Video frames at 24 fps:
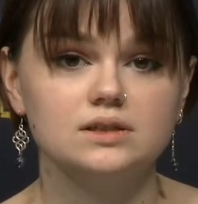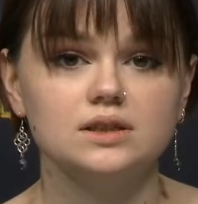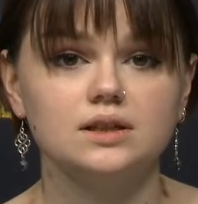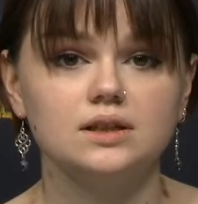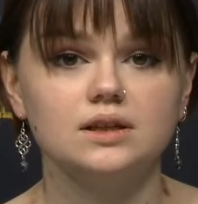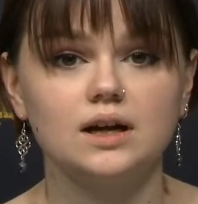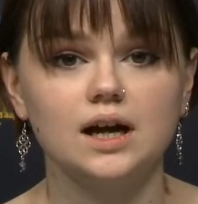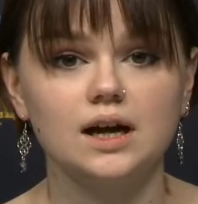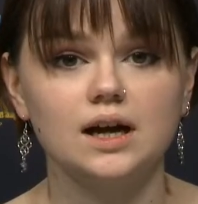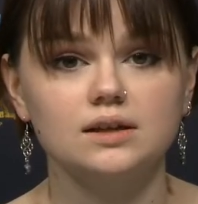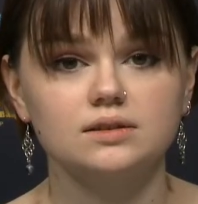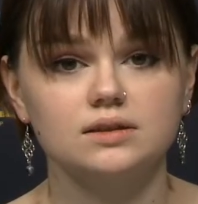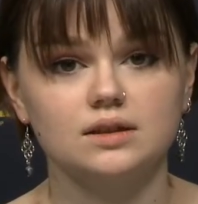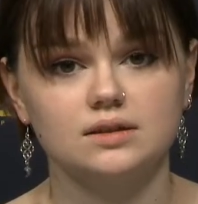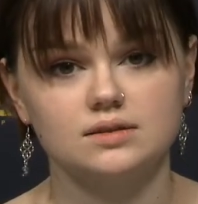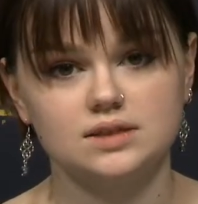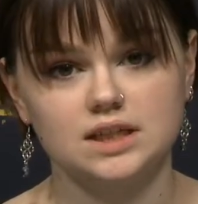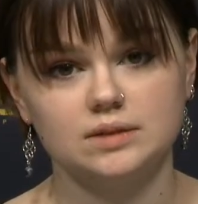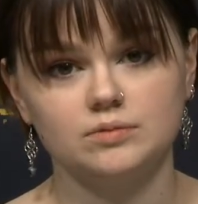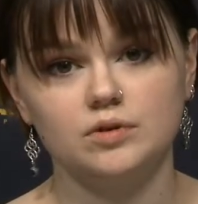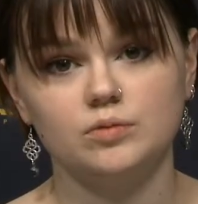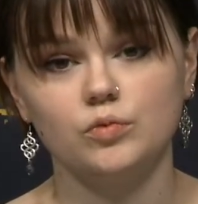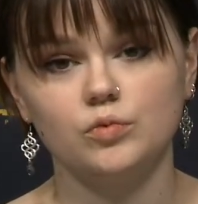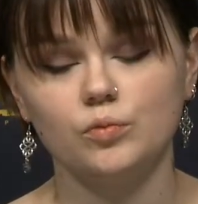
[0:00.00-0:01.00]
how we
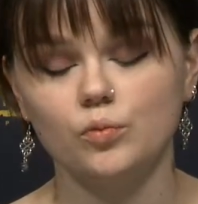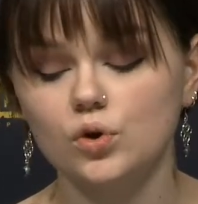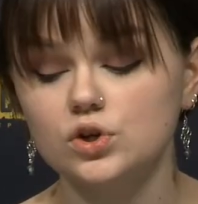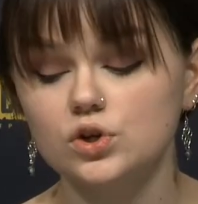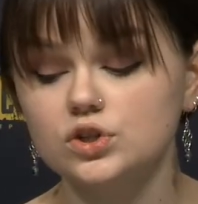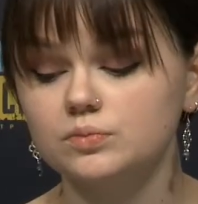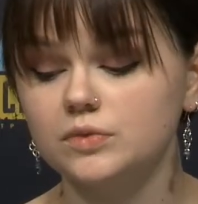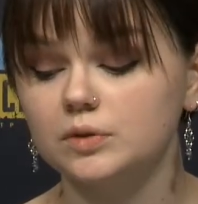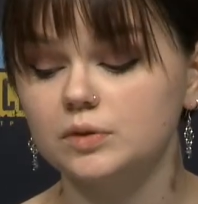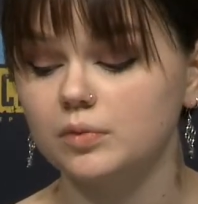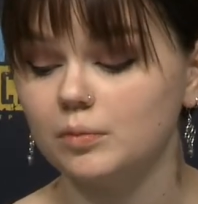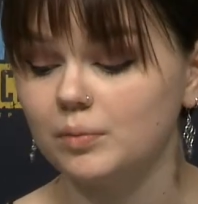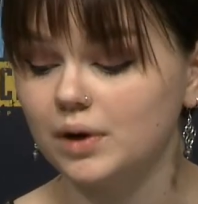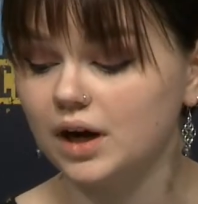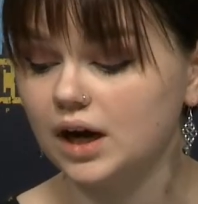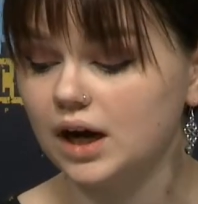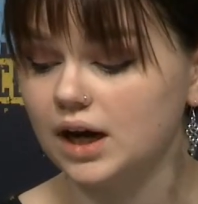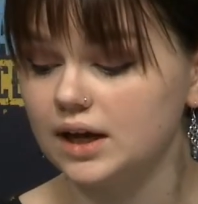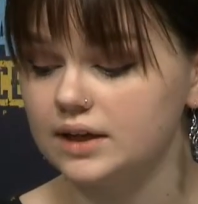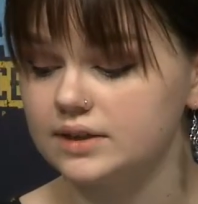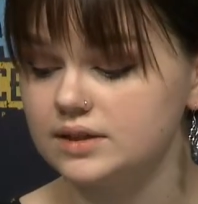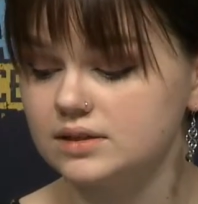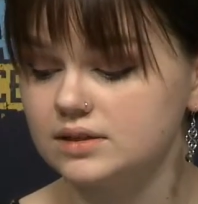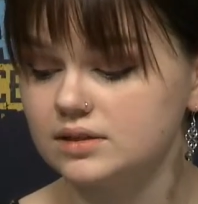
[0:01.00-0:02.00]
can explain the